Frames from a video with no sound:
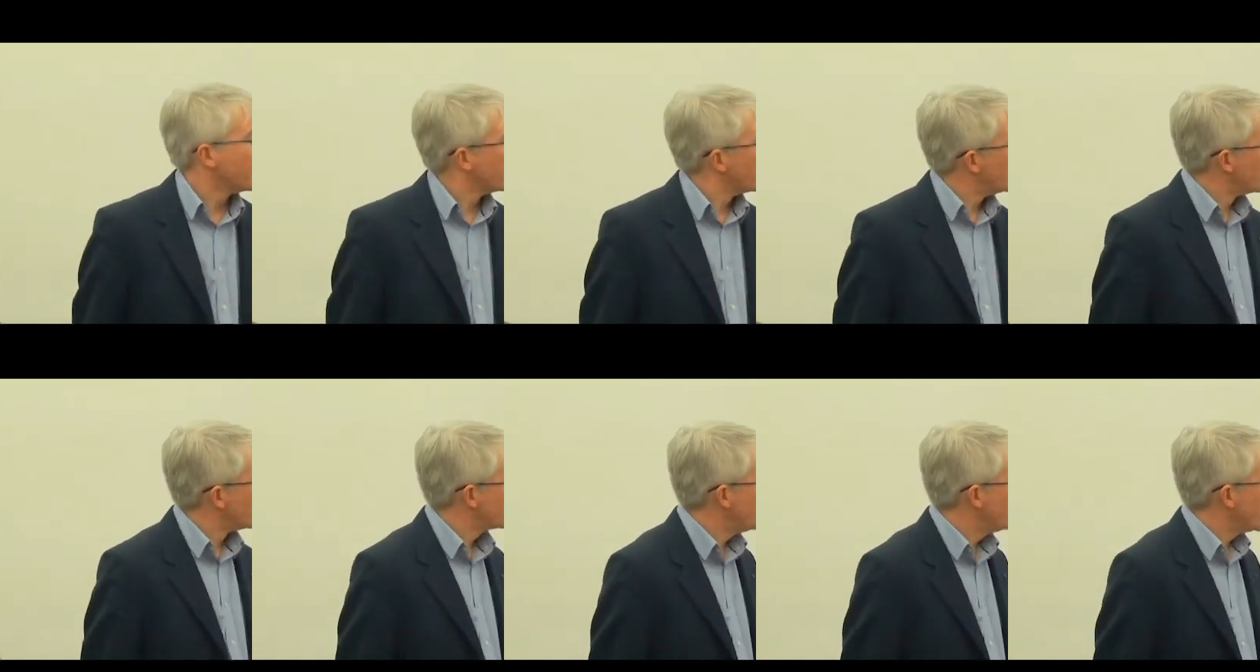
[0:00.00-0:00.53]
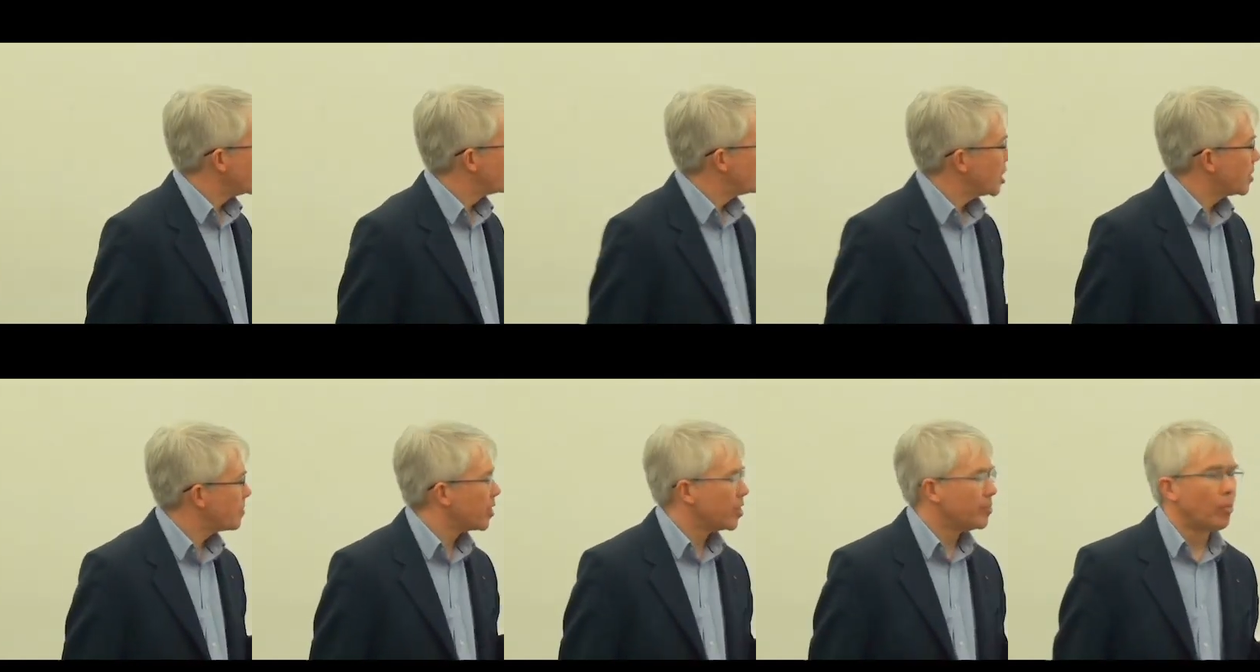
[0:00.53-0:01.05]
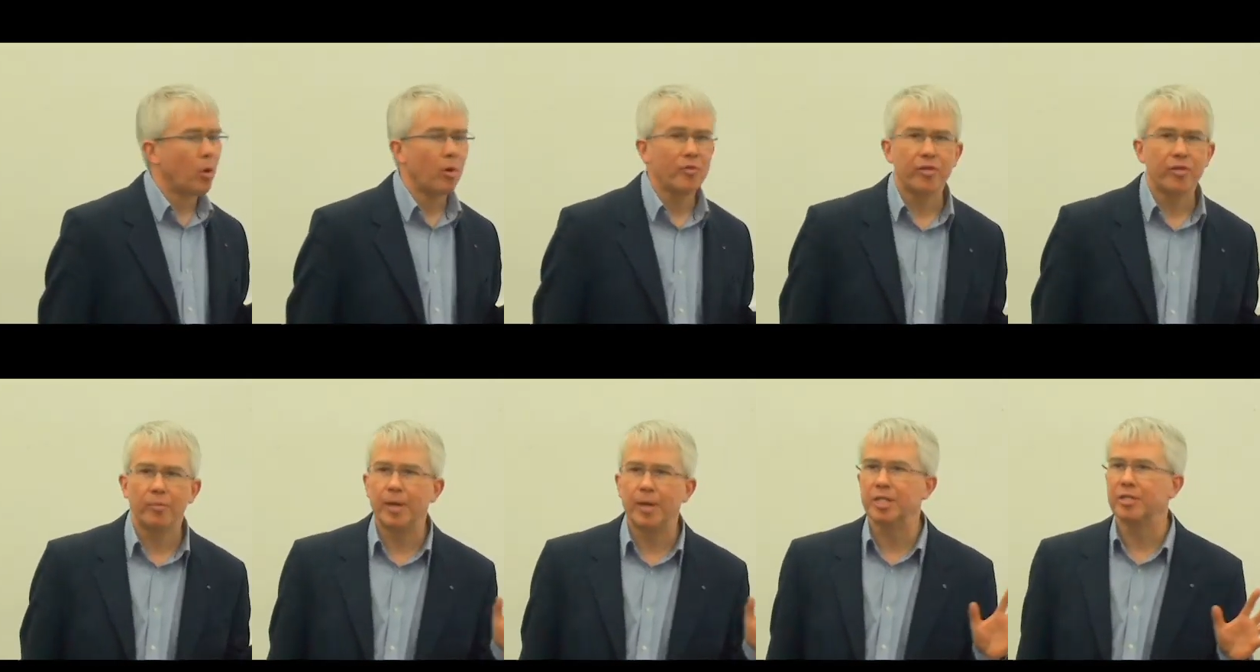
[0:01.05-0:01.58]
And what's really interesting about the
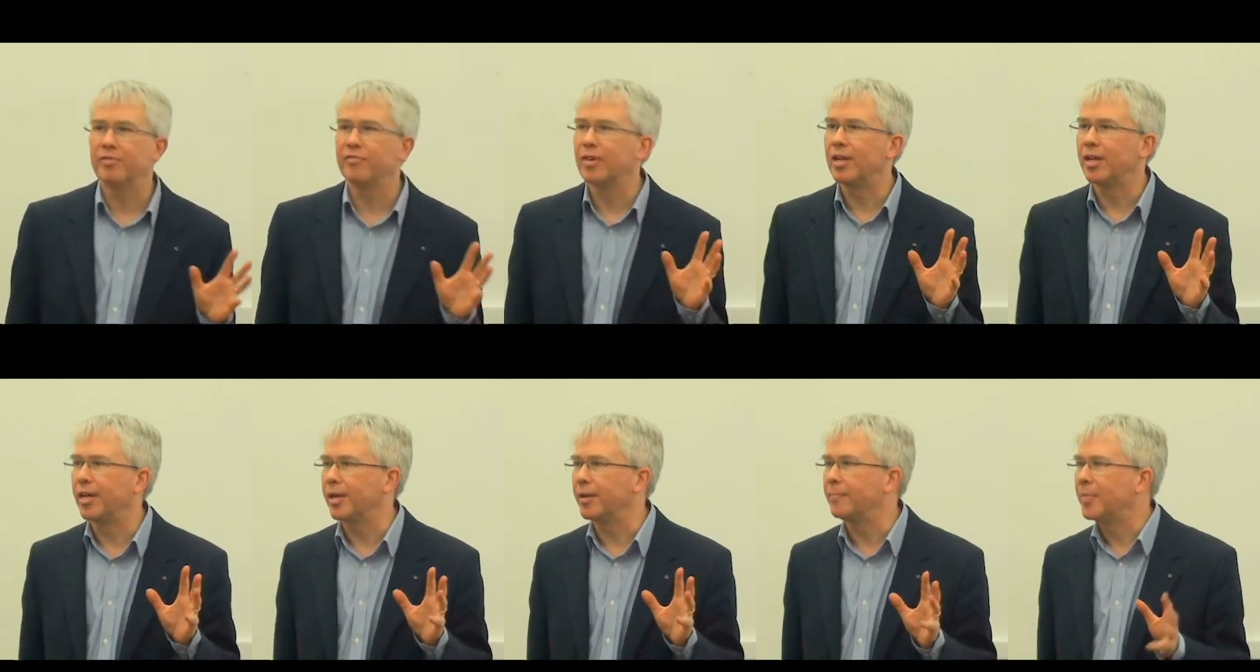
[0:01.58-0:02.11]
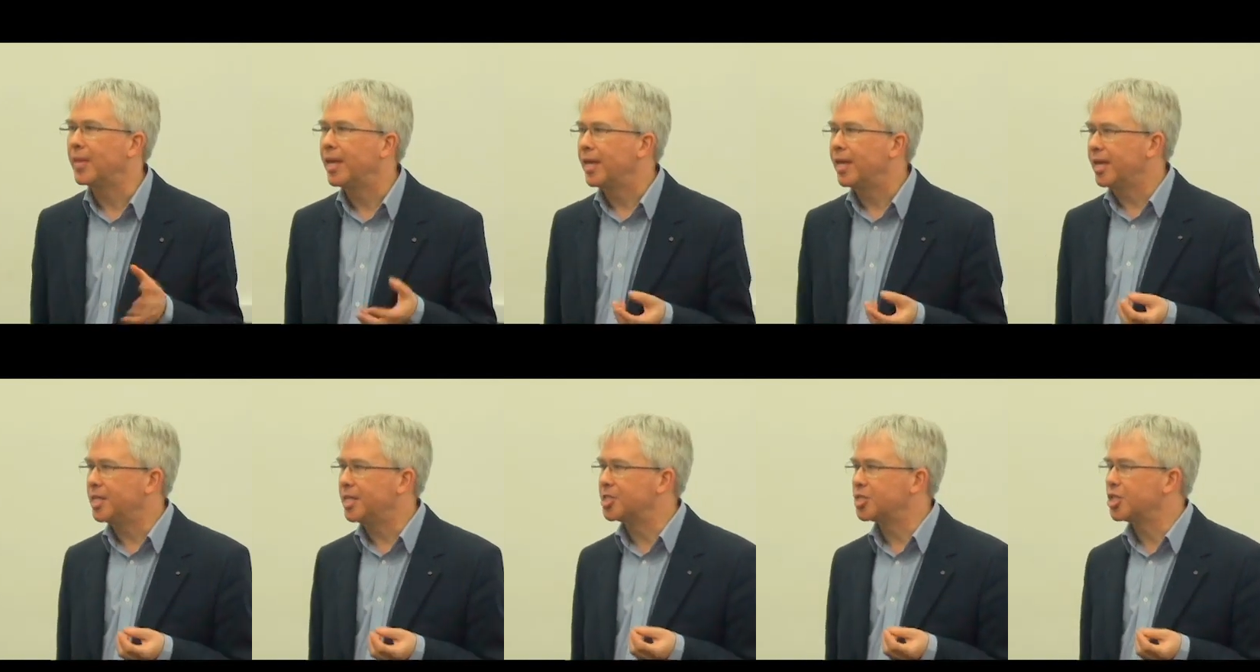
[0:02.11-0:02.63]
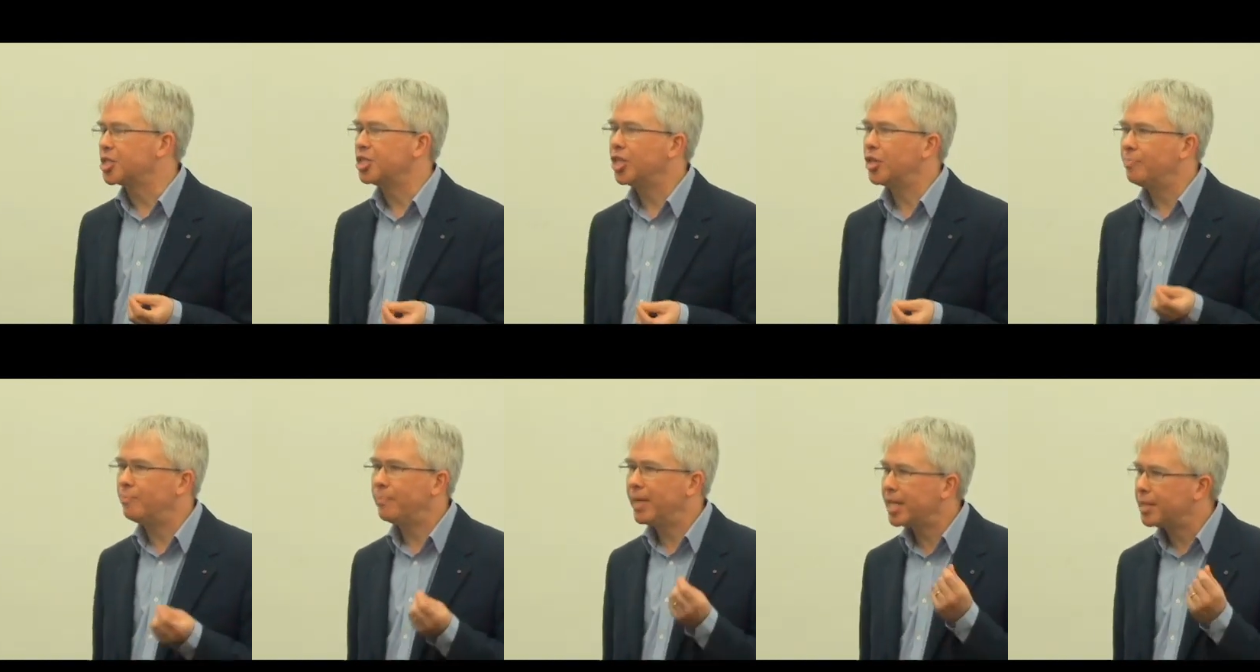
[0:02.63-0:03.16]
morpho butterfly is there's
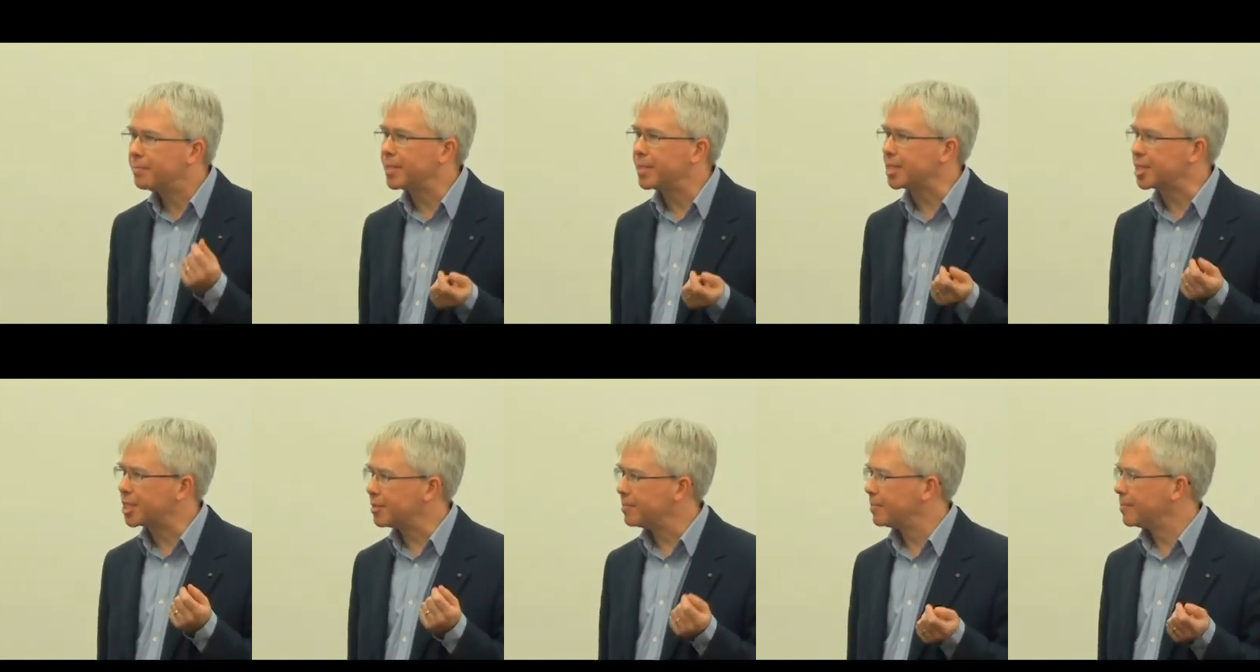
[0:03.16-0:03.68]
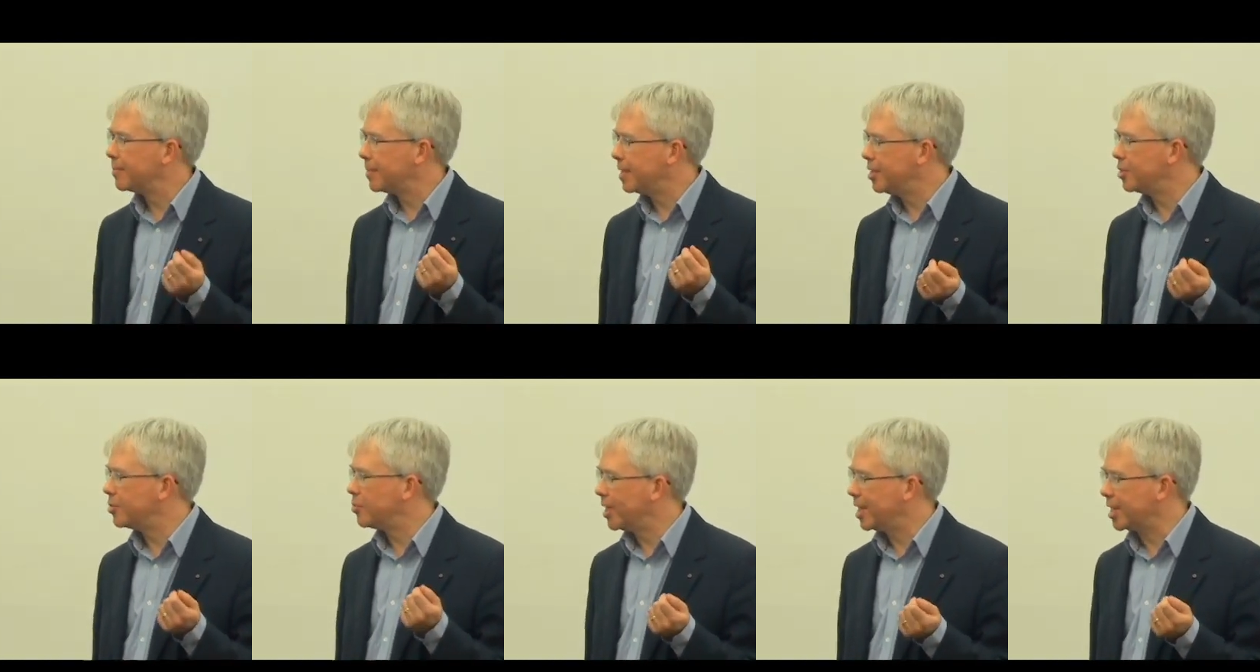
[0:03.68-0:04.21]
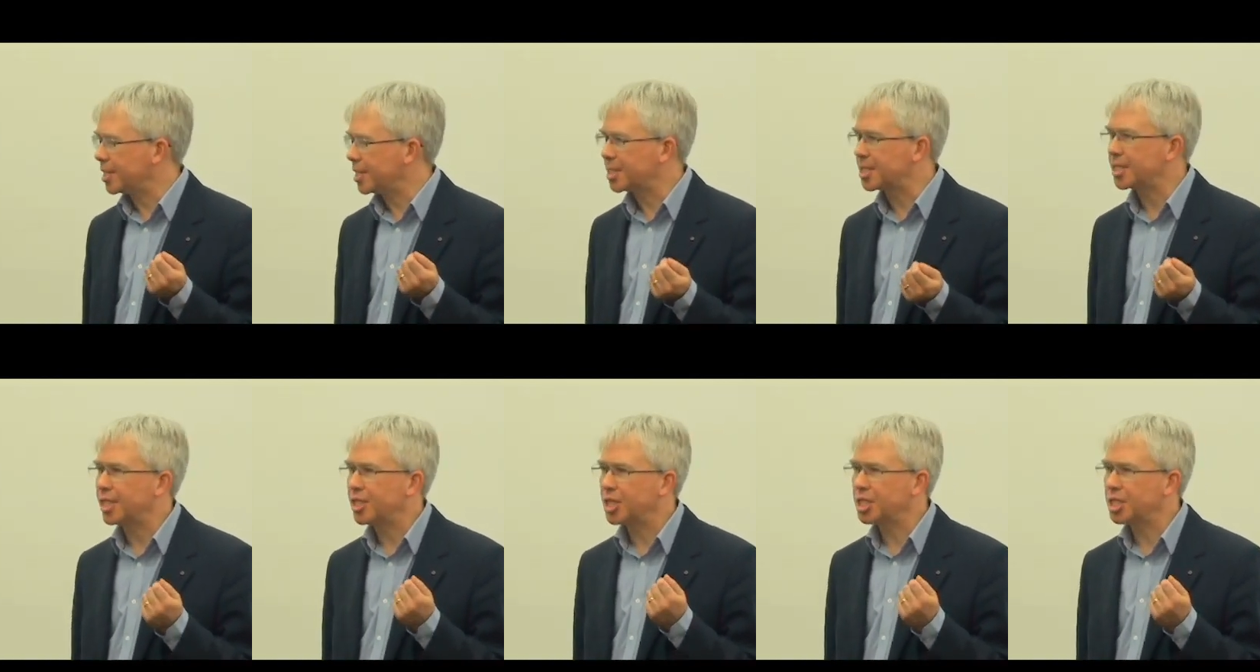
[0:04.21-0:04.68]
no pigment in the wings.